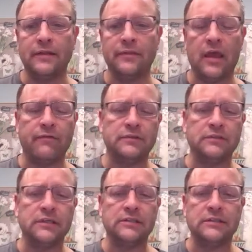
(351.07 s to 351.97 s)
They have a
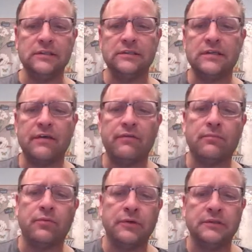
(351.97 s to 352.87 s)

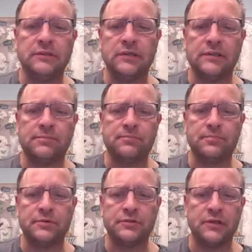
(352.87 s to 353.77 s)

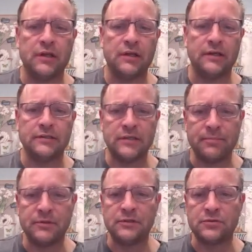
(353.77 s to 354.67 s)
67.6%
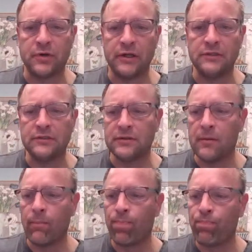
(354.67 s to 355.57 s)
acceptance rate.
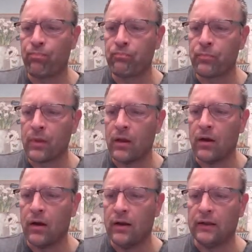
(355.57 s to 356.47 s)

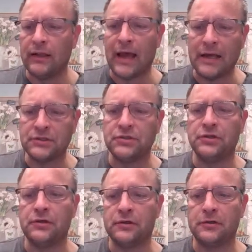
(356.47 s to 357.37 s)
Last
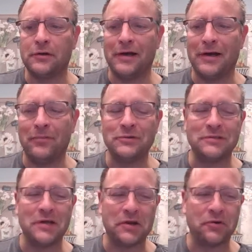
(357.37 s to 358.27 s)
year was
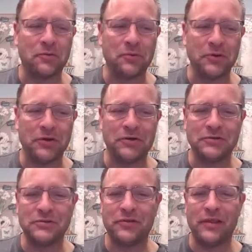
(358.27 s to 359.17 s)
not a normal year,
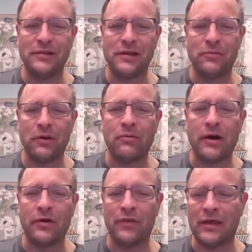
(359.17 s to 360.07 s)
so they didn't
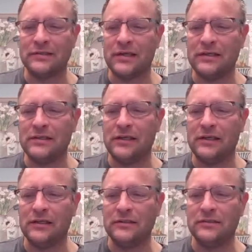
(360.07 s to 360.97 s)
require the
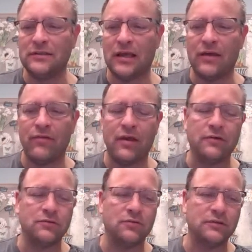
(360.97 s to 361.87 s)
SATs, and they
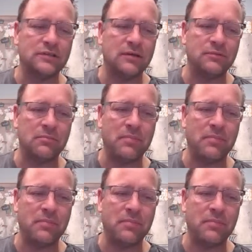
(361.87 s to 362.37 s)
also accepted